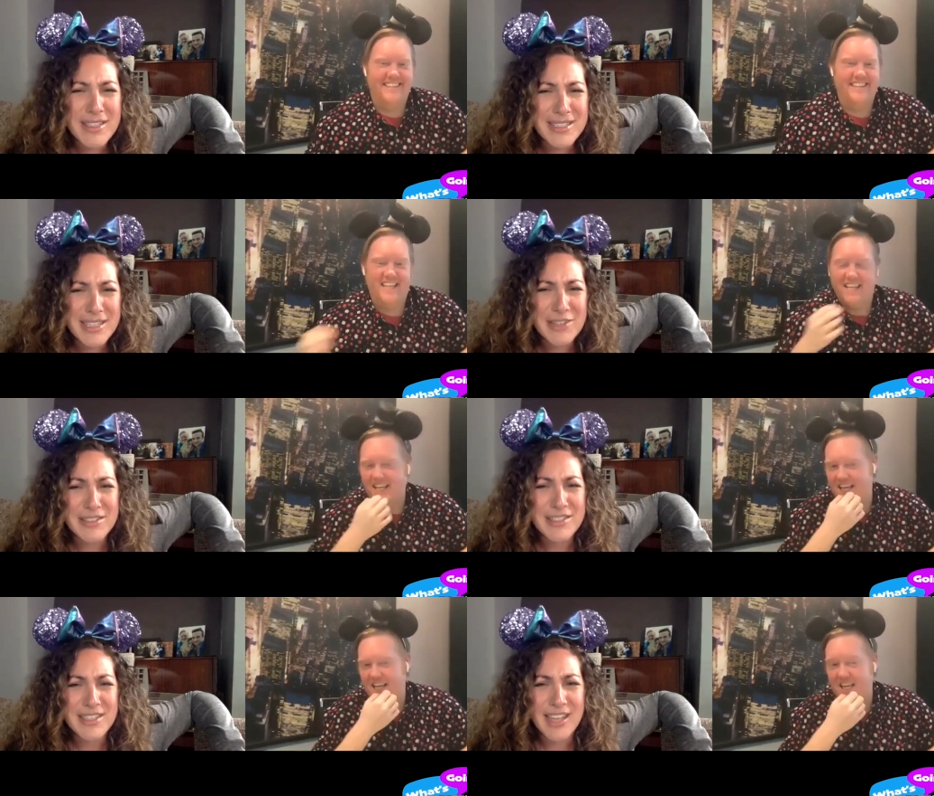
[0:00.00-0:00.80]
Speaker 1: ears
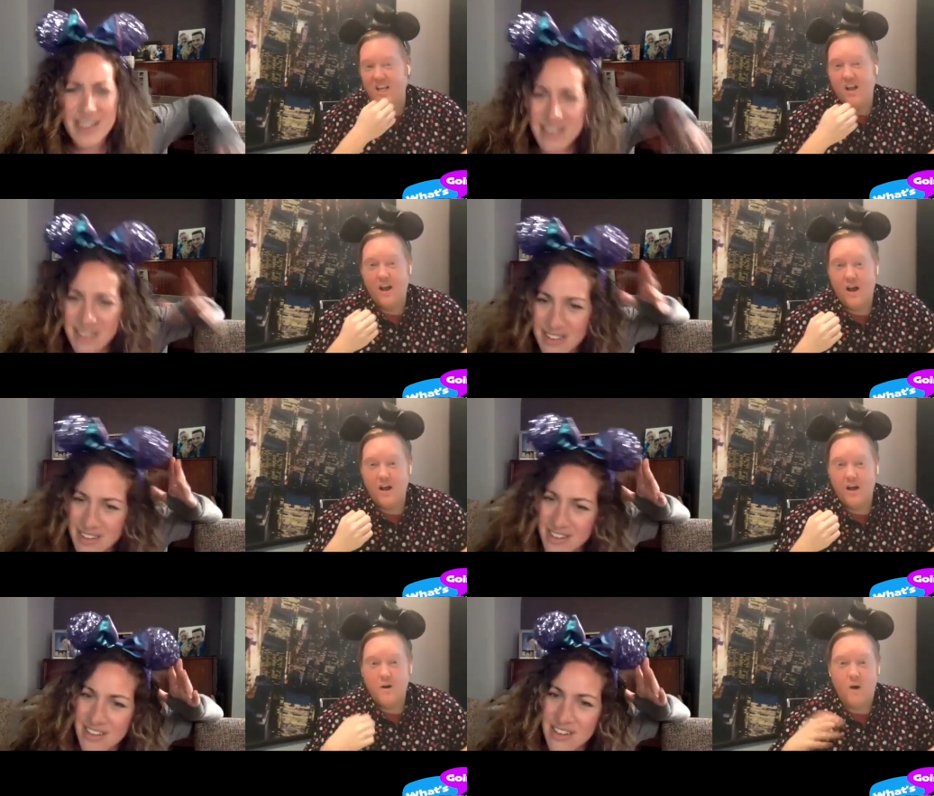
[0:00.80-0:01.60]
today?
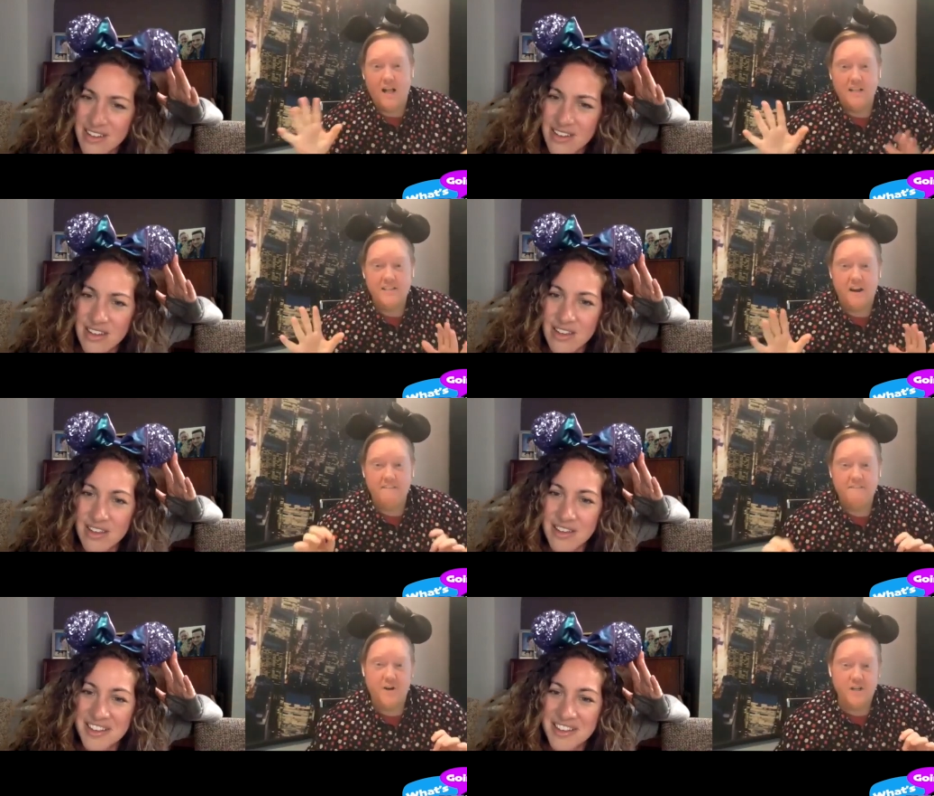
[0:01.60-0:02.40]
Well, it's
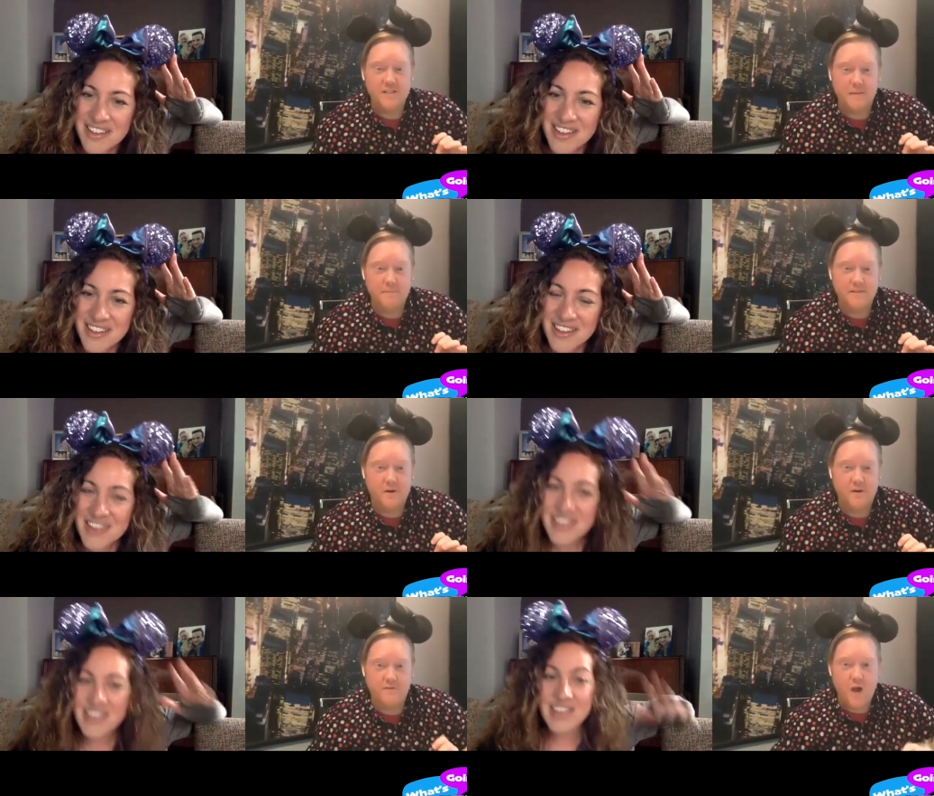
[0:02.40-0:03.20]
our first
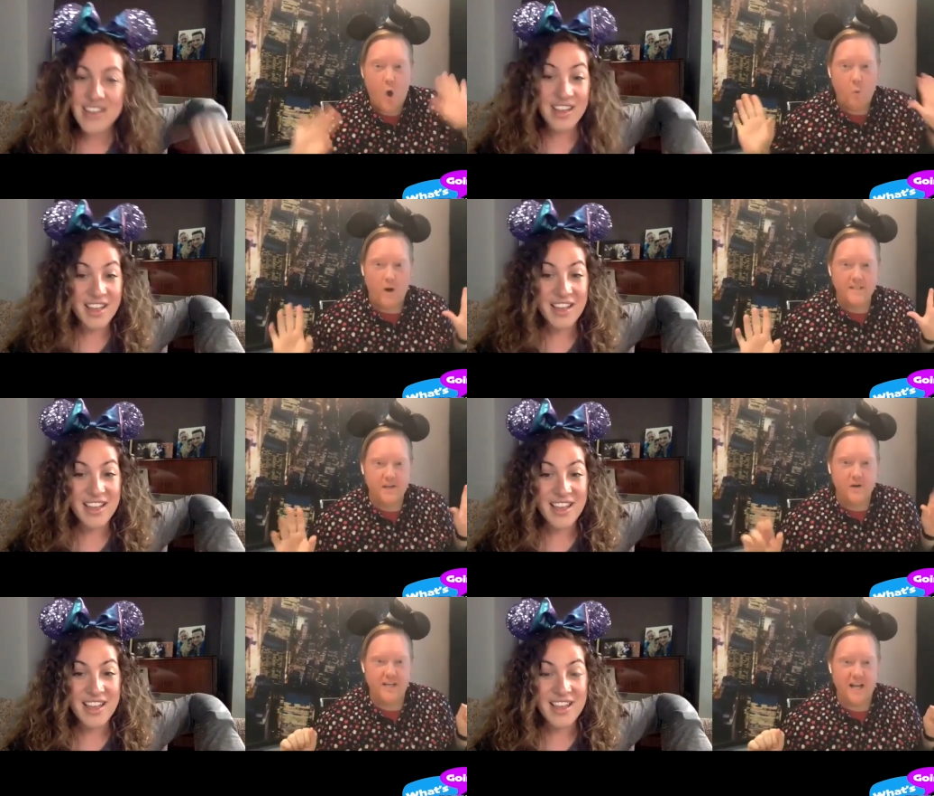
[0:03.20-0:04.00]
episode of What's
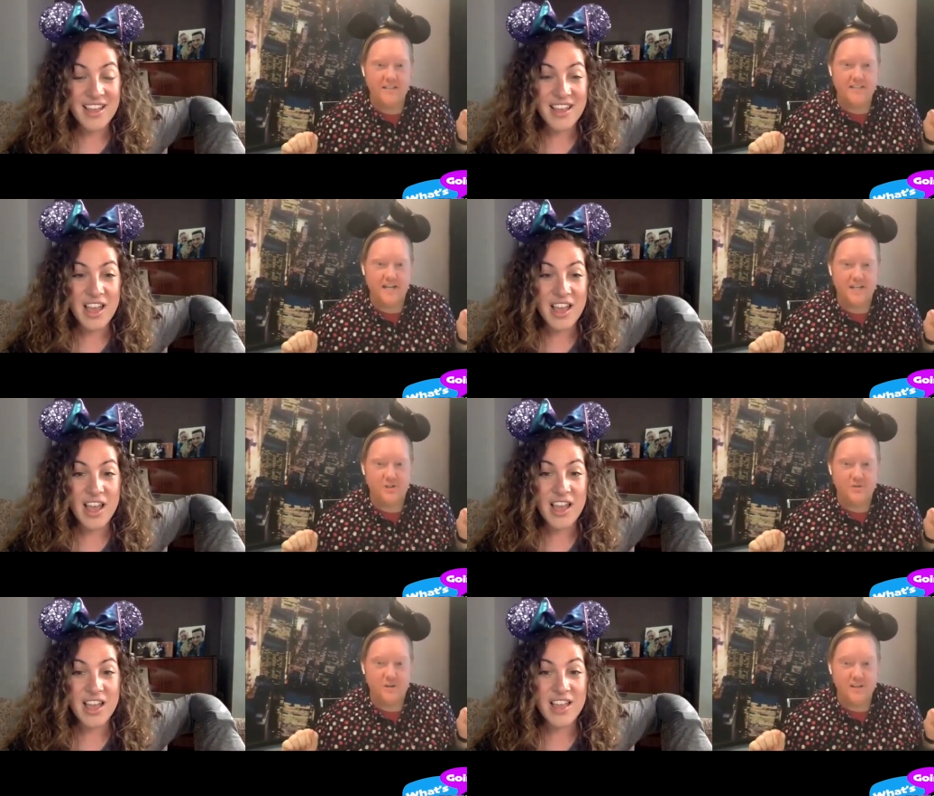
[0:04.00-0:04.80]
Going On
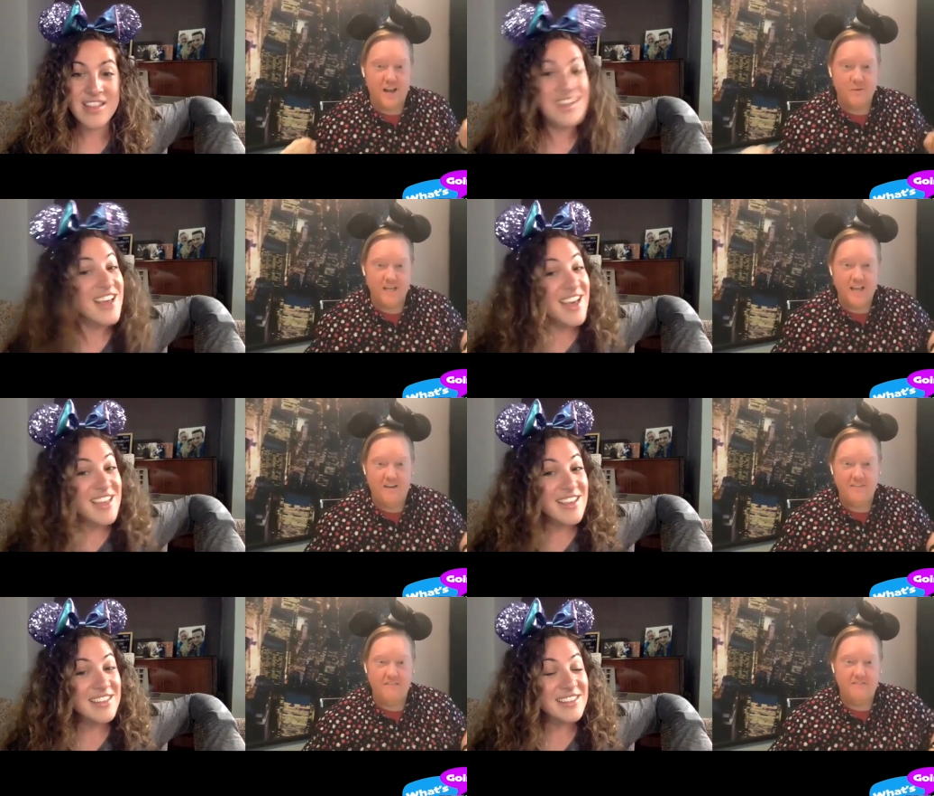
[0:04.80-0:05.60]
Stage Door, and we
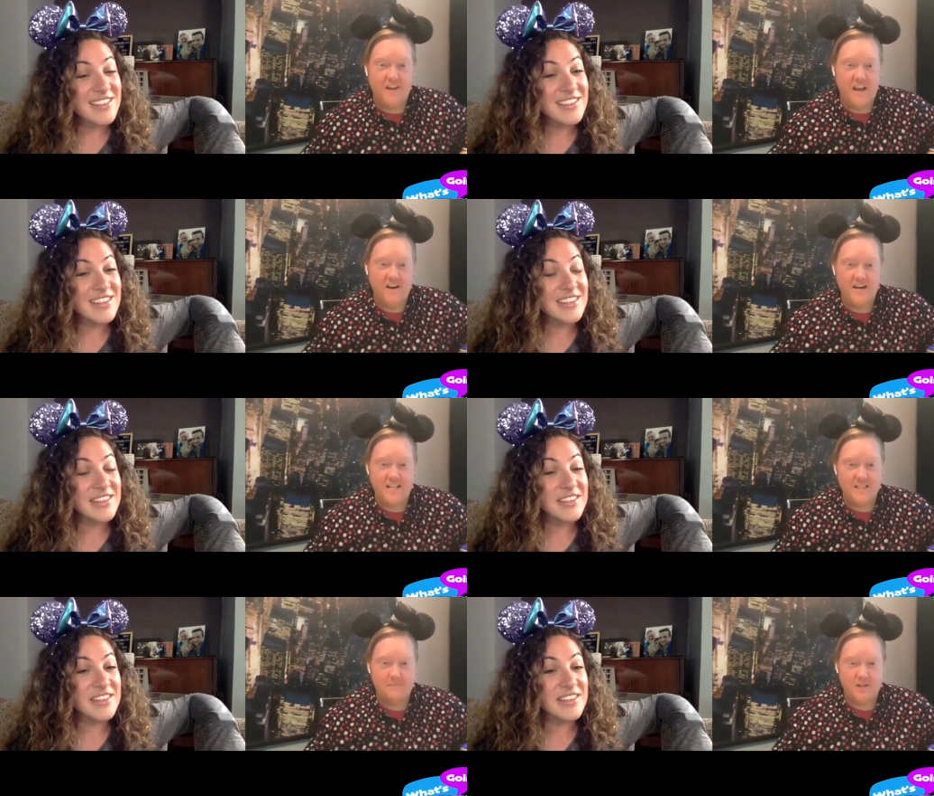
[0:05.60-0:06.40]
have a
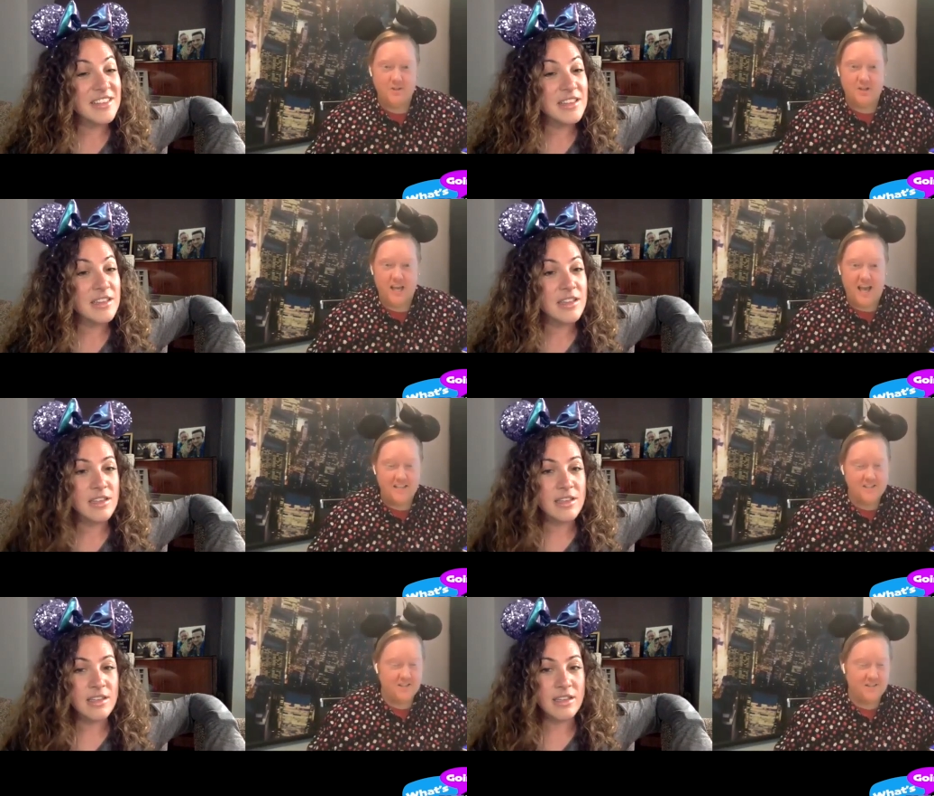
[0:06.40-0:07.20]
very special
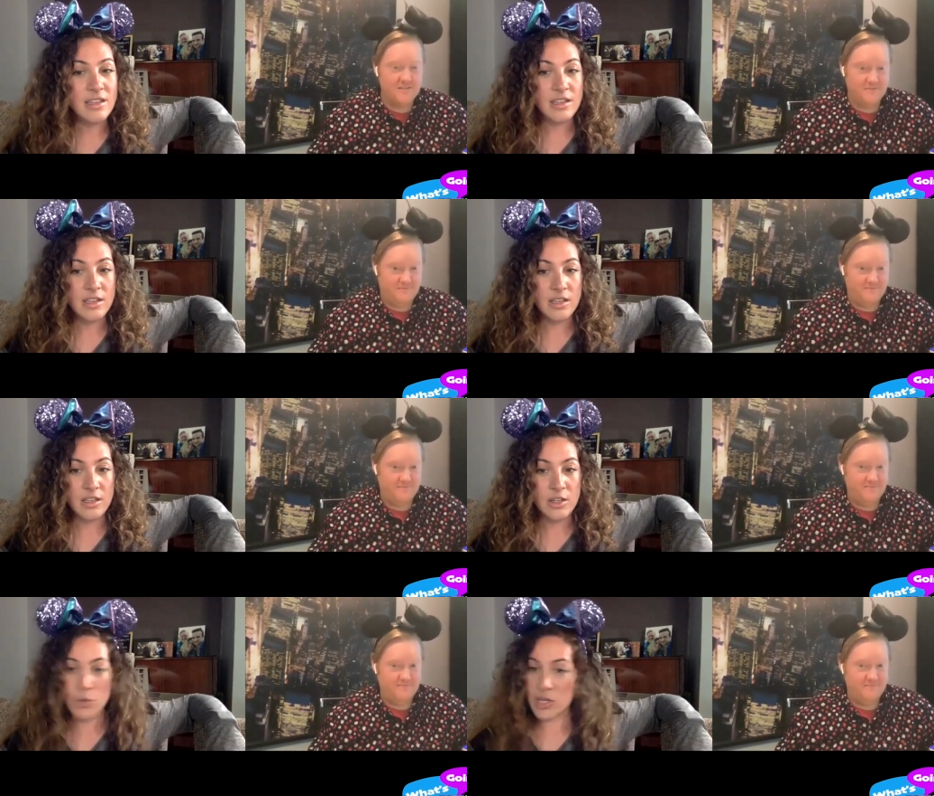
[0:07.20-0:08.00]
guest.
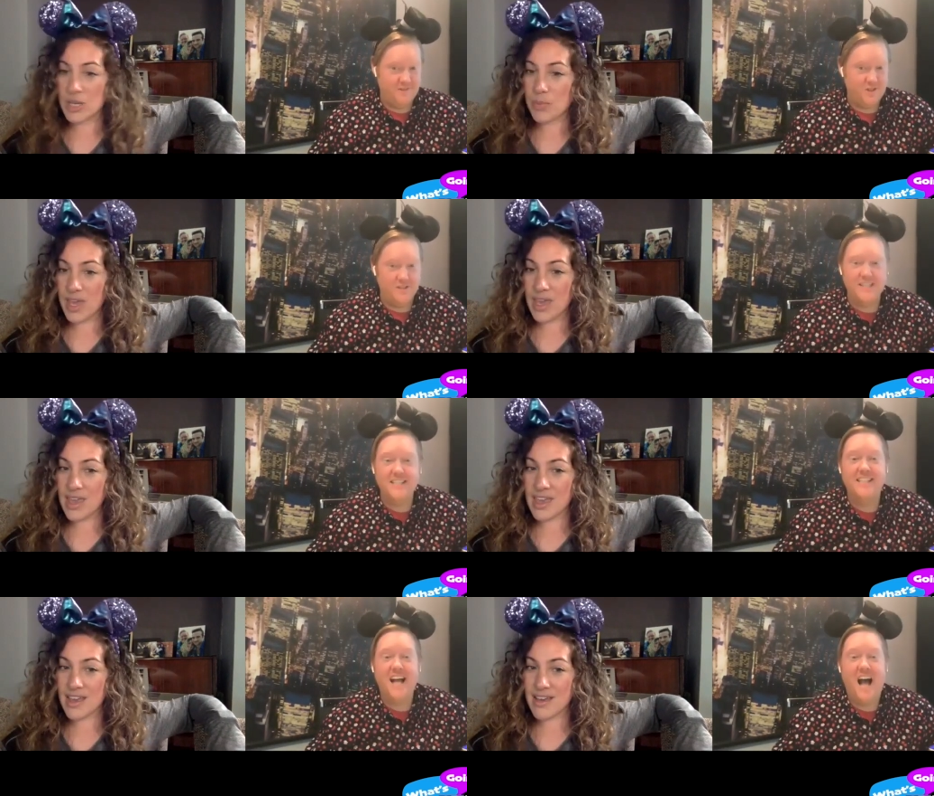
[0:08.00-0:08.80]
Who could it be?